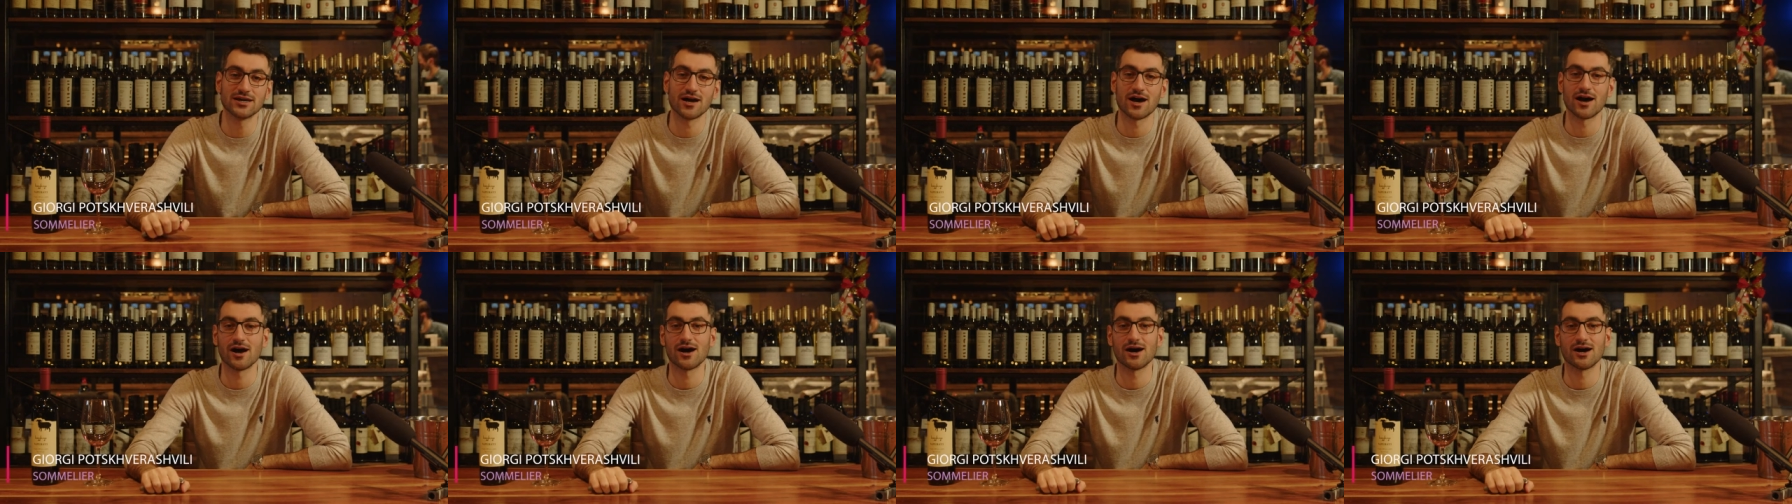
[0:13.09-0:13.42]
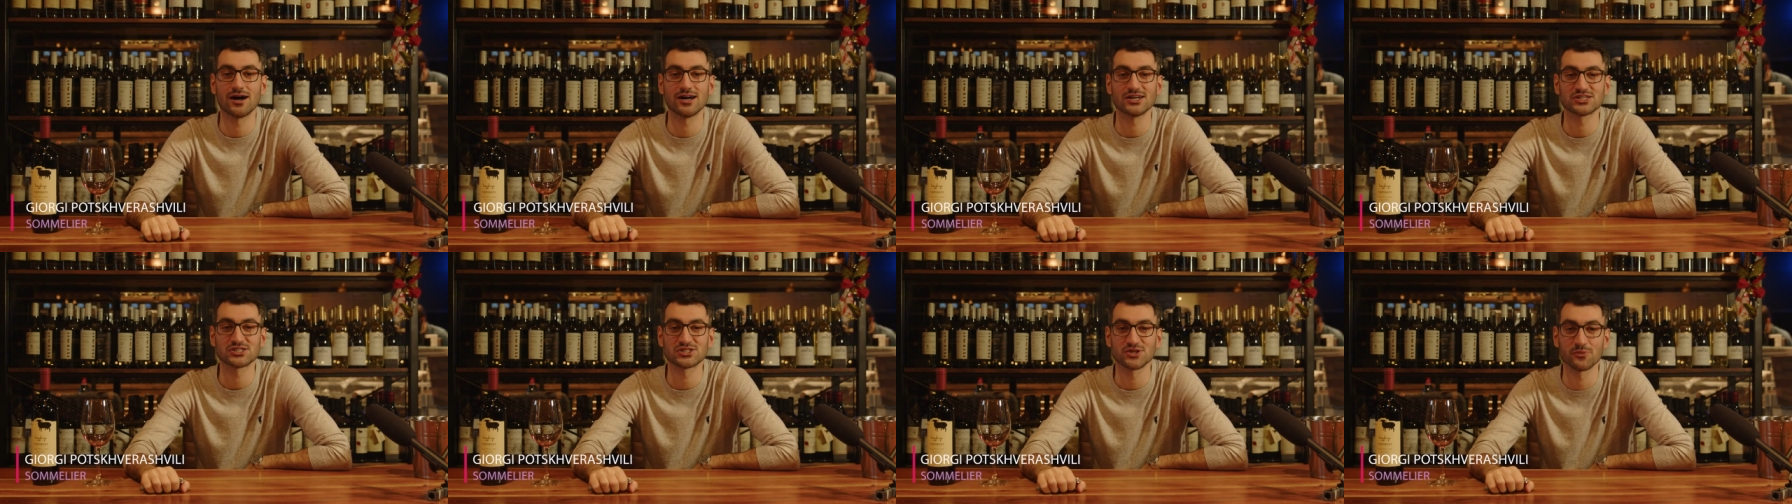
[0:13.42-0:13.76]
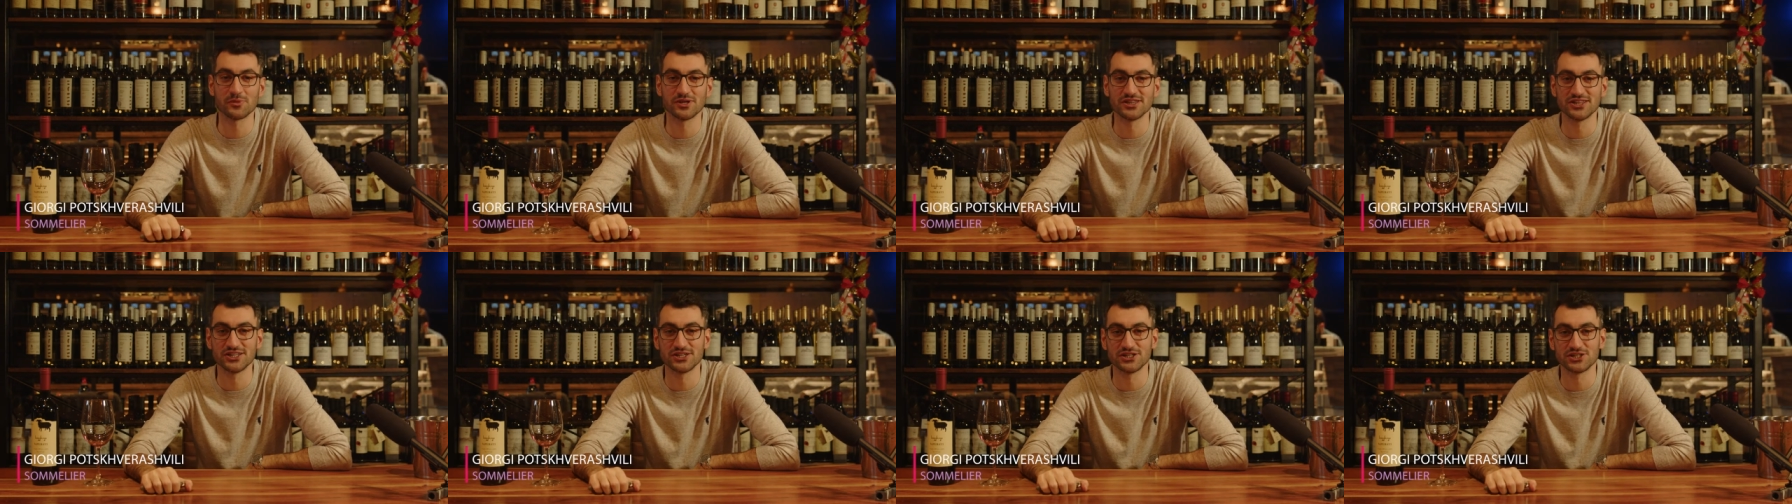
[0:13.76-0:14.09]
uh,
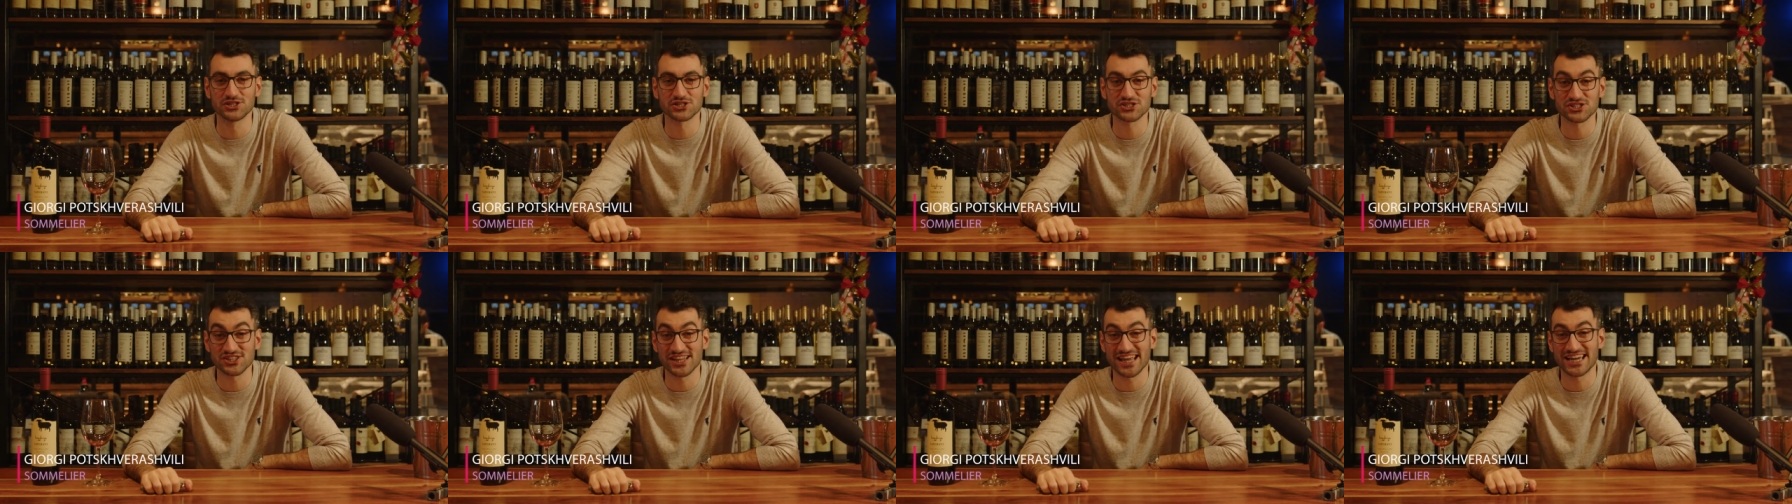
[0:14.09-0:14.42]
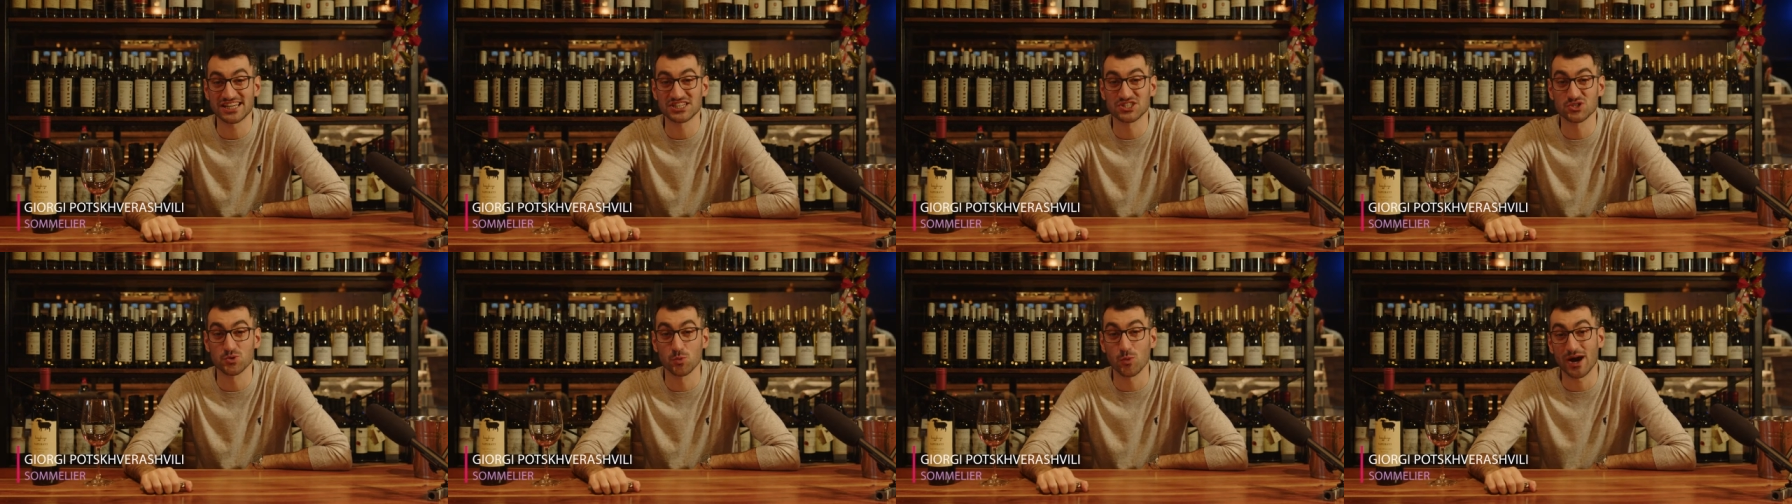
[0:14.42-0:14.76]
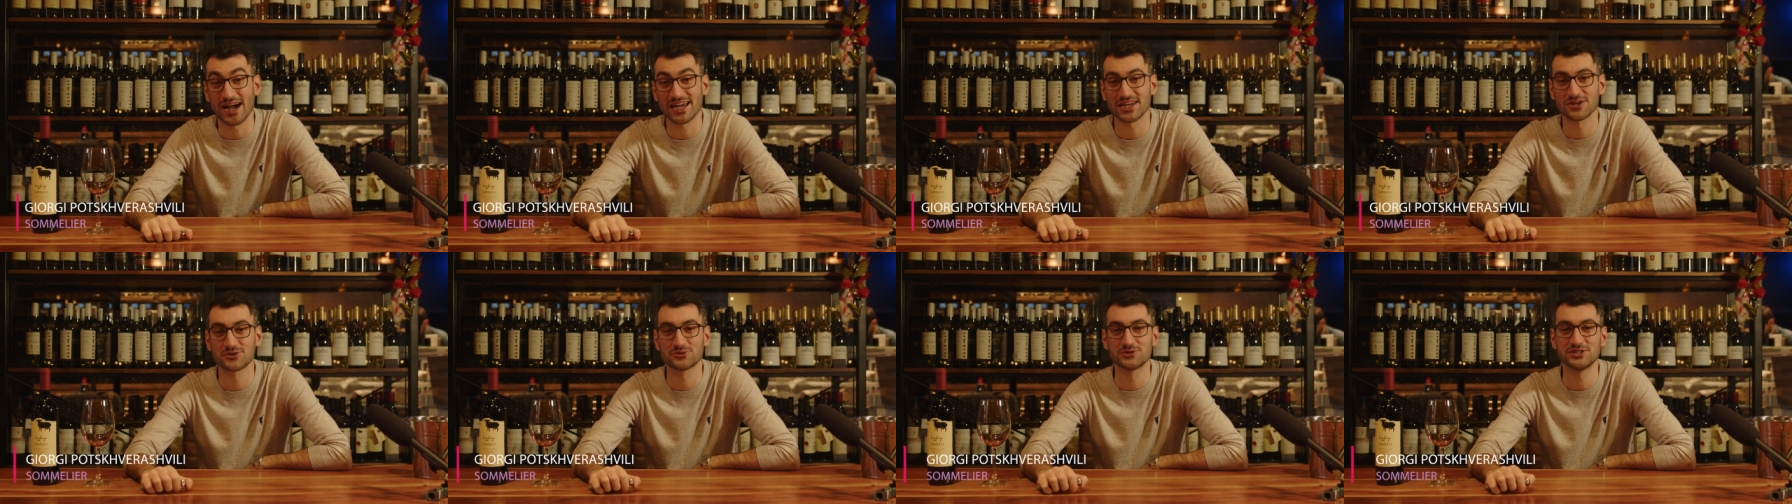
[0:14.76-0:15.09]
sommelier slash
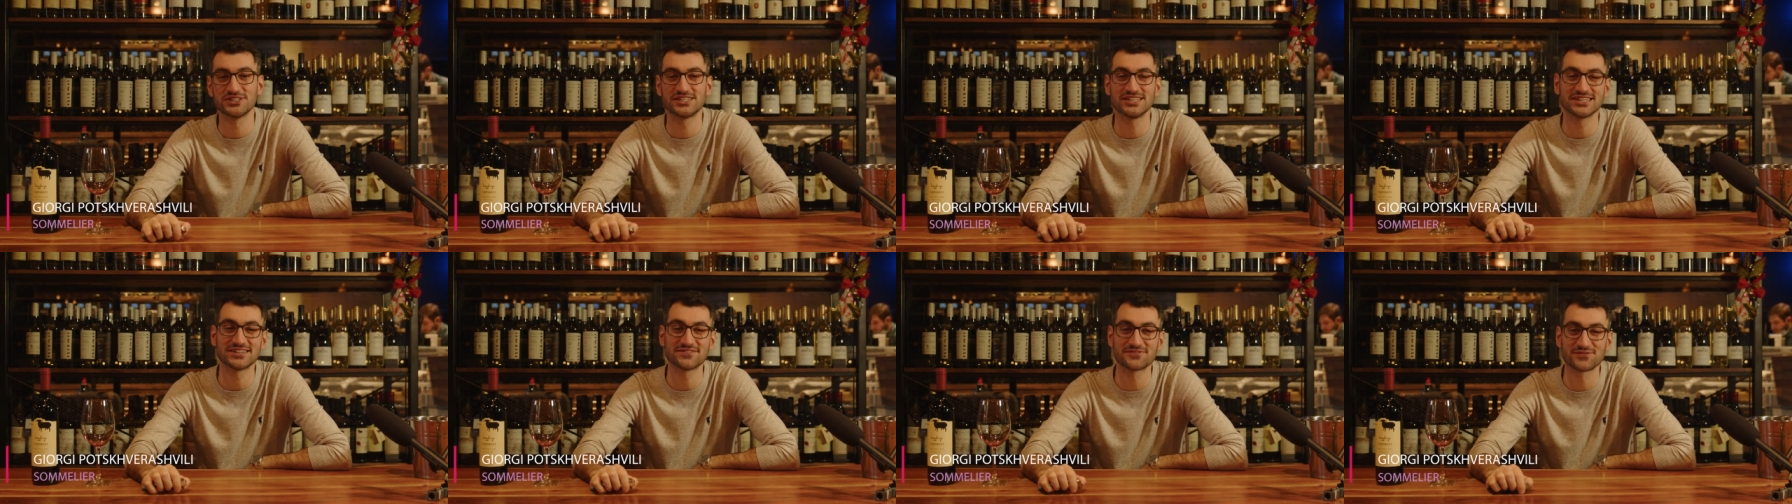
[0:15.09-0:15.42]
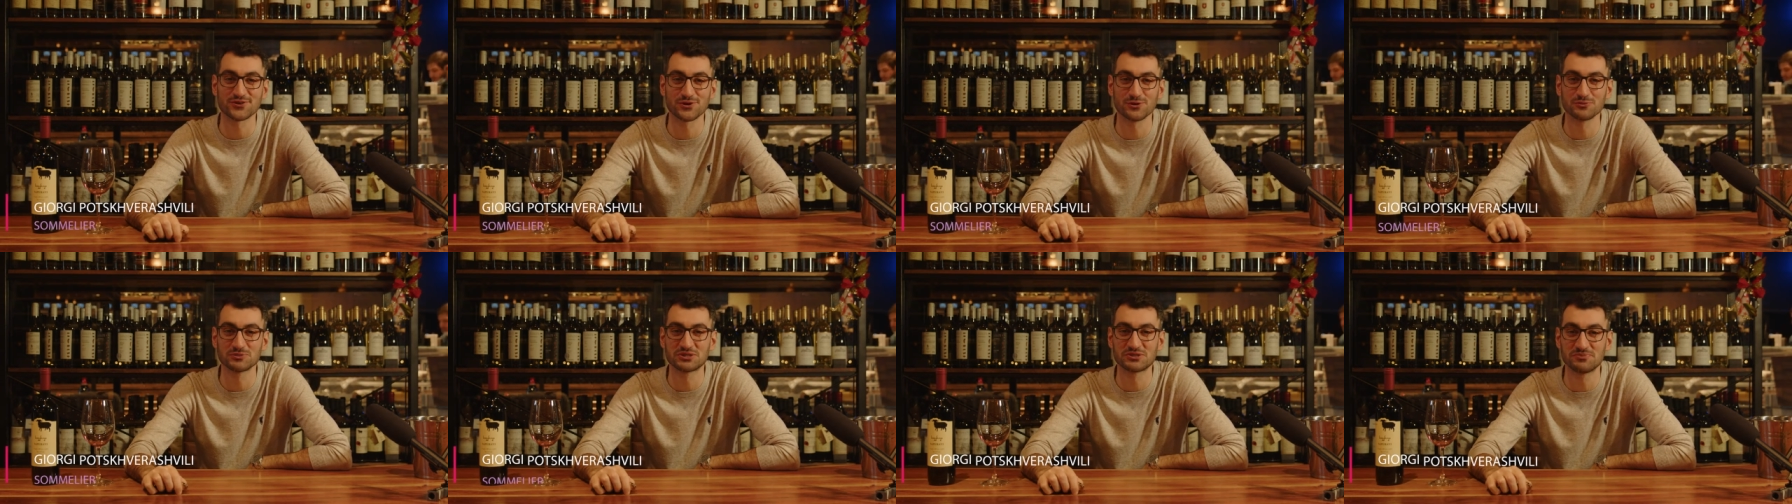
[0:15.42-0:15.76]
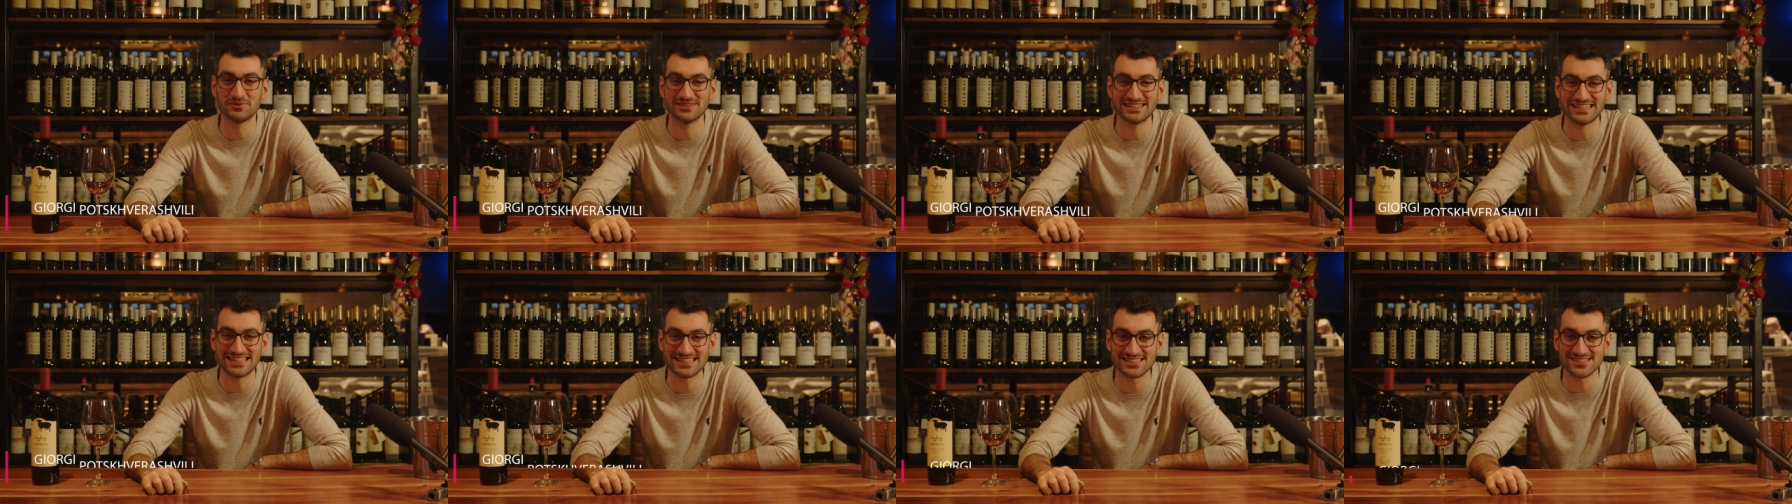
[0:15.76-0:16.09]
wine critic from
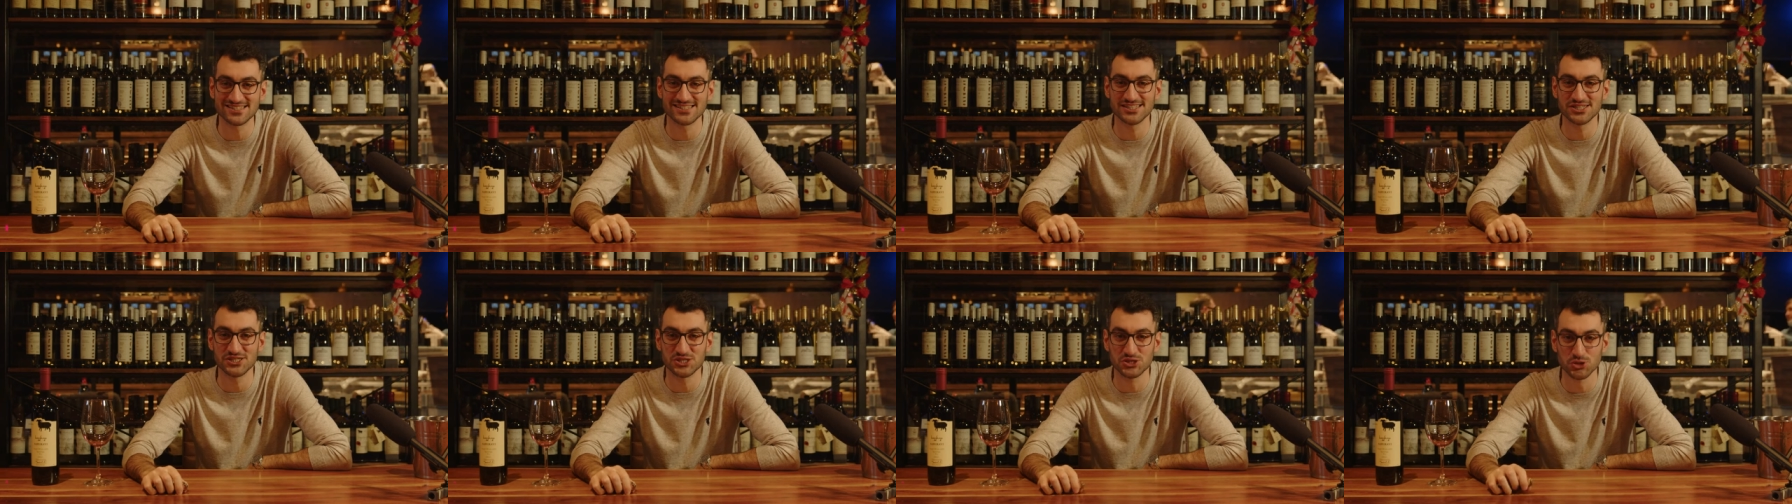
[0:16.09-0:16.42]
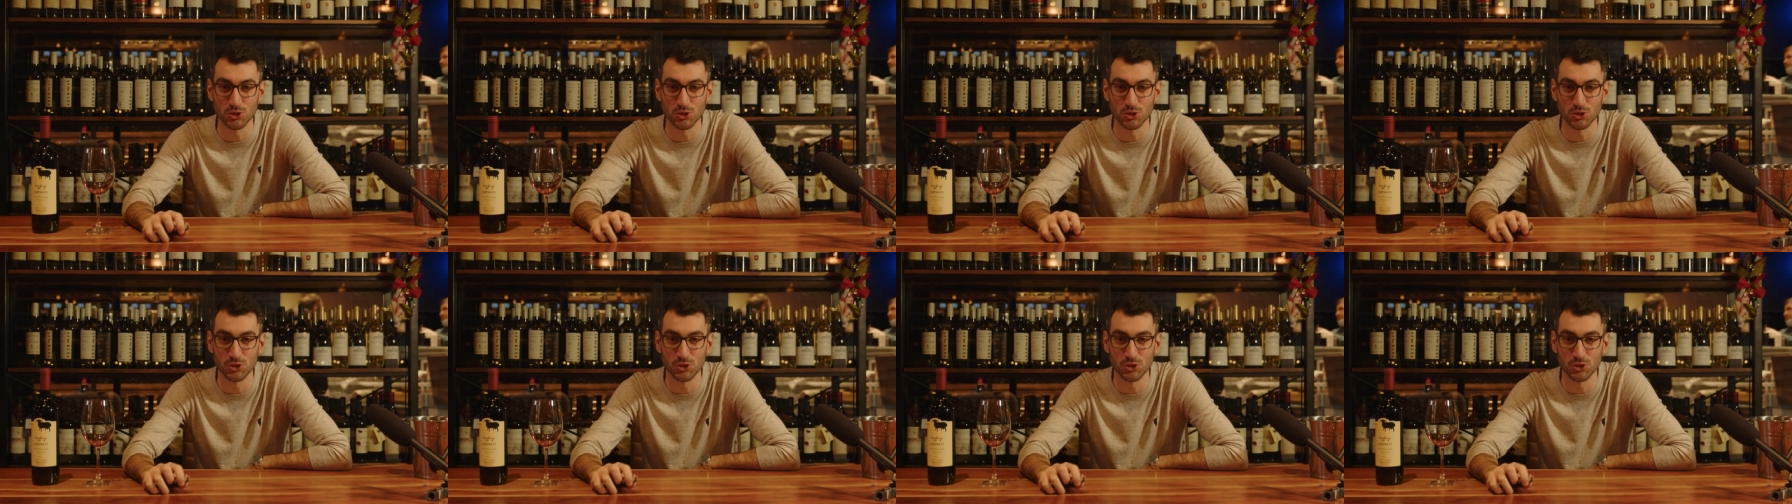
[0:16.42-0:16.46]
Tbilisi,